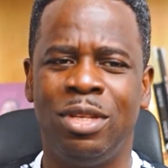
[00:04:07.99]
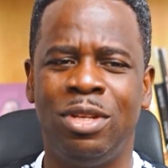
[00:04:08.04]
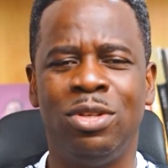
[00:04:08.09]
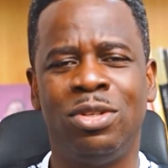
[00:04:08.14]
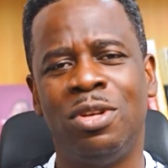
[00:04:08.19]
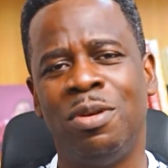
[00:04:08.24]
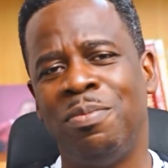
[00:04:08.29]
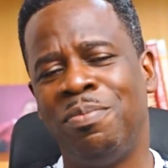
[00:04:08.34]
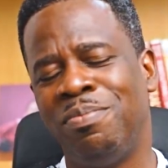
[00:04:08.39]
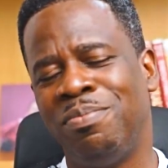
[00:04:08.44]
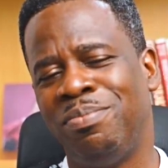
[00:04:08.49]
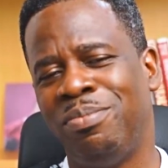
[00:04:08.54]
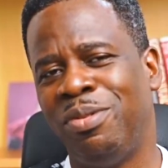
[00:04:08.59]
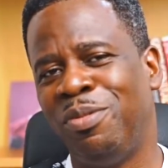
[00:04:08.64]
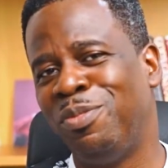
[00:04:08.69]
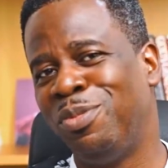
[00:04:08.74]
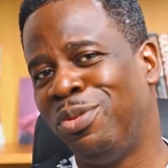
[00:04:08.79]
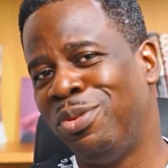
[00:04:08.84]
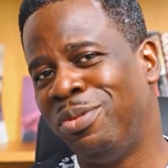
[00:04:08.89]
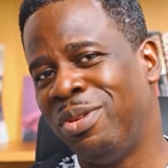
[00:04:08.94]
some
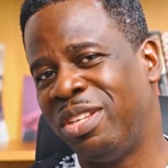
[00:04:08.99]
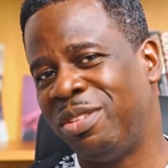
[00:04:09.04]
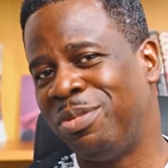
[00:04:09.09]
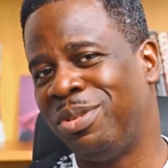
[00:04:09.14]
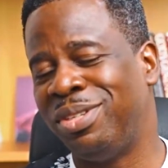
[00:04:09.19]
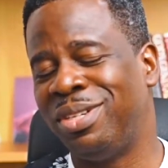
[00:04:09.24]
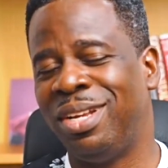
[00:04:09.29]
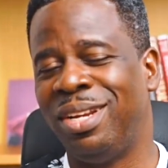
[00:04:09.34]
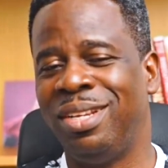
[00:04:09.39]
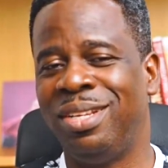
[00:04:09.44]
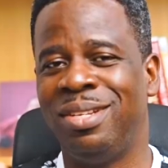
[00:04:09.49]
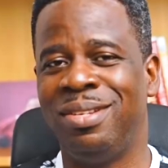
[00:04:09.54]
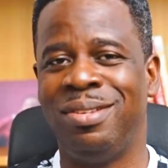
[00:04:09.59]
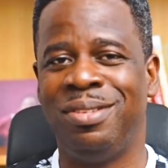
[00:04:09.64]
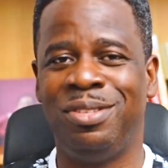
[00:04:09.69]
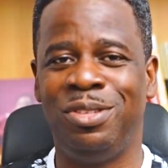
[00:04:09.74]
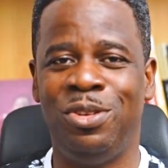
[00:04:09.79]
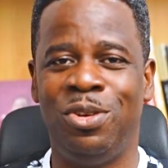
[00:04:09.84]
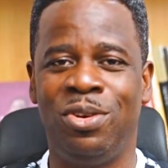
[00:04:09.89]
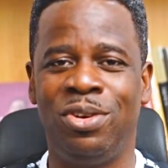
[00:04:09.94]
people, especially the
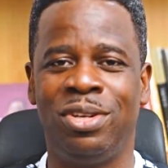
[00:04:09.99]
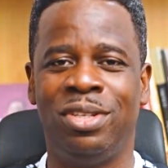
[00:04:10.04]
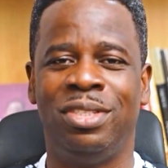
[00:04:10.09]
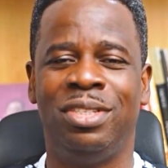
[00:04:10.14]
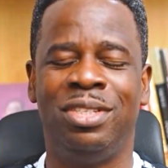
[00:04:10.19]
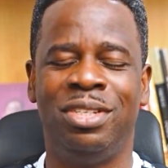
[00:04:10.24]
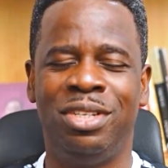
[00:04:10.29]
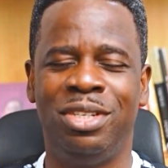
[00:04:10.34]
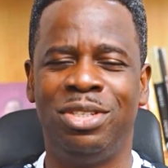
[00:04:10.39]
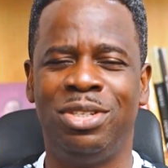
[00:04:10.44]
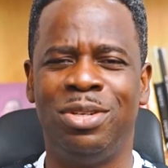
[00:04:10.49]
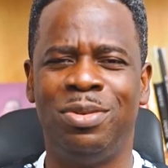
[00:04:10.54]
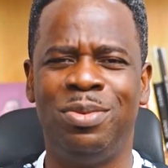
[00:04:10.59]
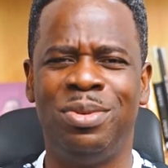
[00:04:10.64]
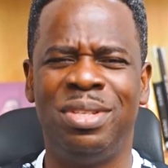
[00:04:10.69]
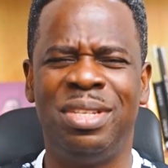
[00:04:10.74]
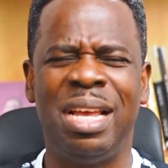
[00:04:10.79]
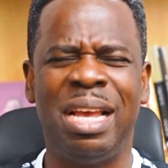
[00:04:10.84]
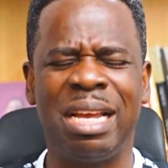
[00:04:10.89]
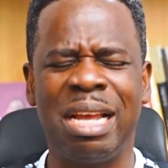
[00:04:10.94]
younger generation,
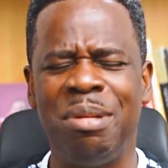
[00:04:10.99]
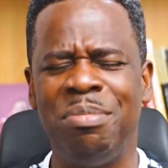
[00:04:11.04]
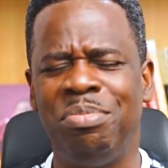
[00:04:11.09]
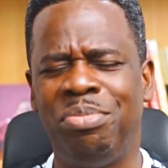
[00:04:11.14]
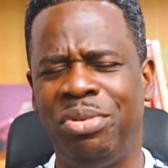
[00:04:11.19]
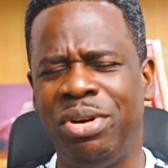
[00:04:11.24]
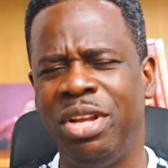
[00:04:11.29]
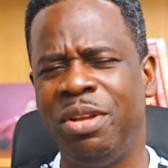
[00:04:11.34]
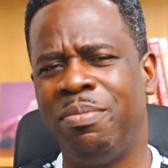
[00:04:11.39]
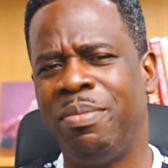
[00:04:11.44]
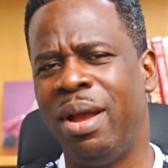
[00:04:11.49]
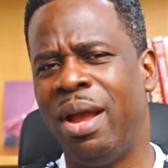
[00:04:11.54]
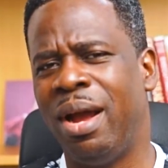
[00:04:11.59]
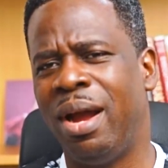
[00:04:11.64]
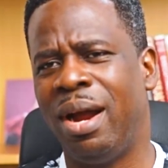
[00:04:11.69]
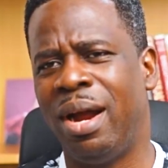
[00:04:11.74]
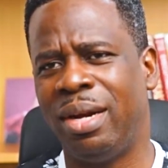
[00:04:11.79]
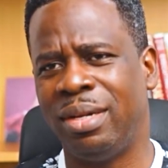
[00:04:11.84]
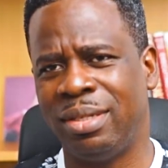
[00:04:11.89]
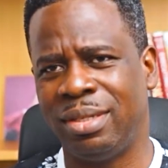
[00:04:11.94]
would say, I can pray in my
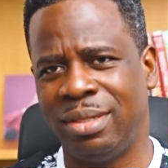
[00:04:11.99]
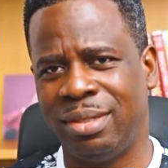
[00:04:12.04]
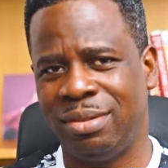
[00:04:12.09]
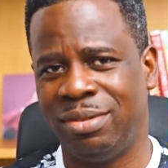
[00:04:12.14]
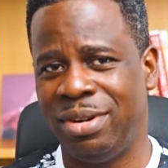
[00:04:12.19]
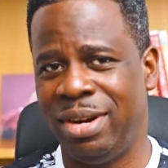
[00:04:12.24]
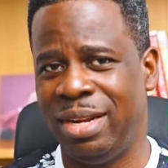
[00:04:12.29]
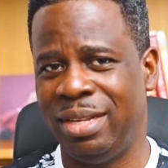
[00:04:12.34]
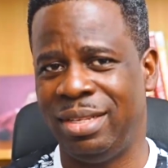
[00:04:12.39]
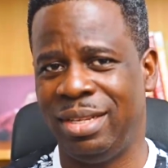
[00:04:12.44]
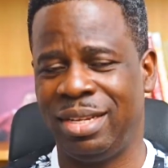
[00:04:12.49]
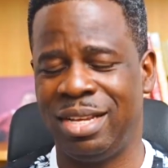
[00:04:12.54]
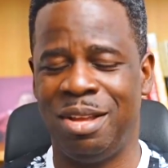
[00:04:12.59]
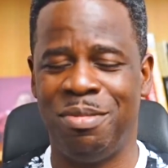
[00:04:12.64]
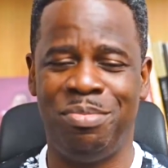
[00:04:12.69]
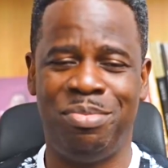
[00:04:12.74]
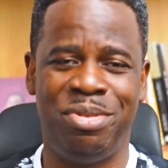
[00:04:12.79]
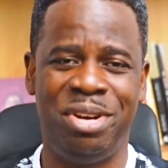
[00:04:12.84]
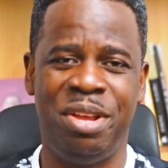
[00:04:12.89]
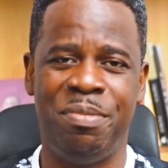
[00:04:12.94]
heart, right? I
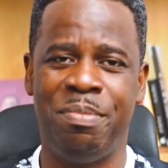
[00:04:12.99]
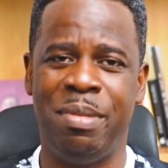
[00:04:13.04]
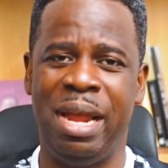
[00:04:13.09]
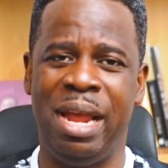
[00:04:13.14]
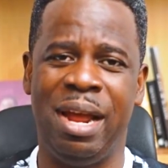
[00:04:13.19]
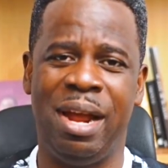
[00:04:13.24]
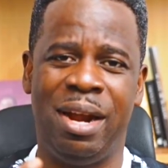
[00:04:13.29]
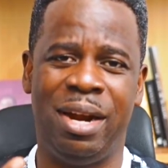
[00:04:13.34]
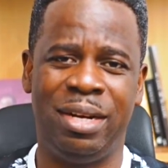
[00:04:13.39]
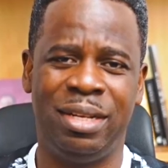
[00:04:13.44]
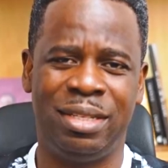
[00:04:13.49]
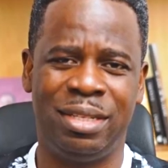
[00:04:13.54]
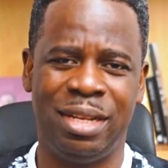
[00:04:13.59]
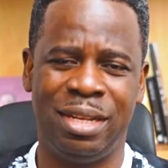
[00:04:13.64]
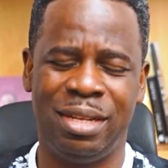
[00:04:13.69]
can pray in my heart.